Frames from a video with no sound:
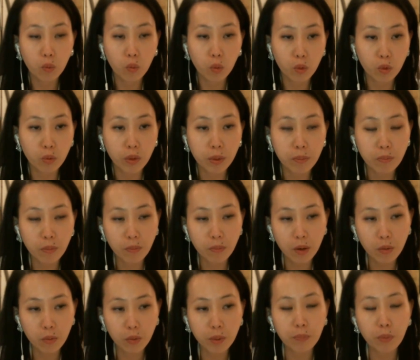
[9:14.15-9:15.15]
will re
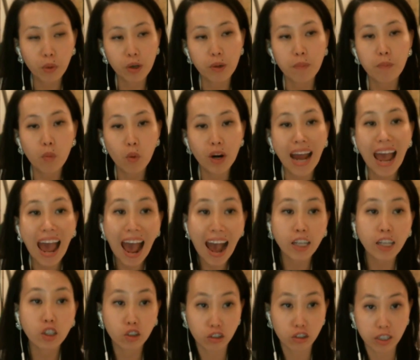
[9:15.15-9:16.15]
report a more
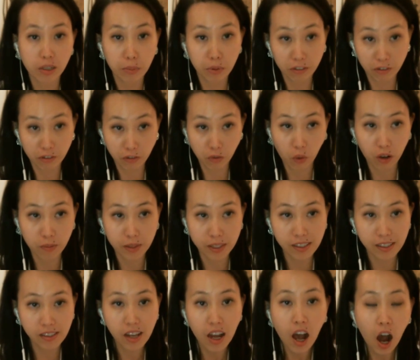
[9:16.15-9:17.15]
accurate
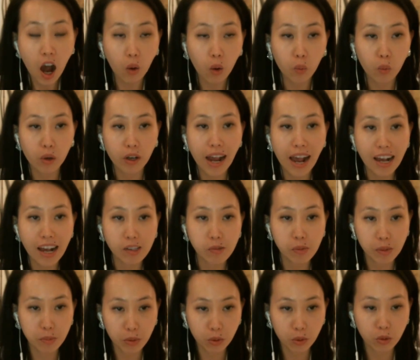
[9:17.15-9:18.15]
performance, uh, whereas
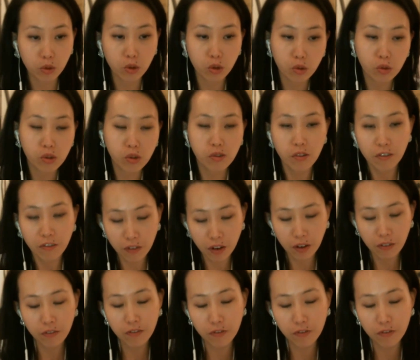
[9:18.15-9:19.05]
people who use a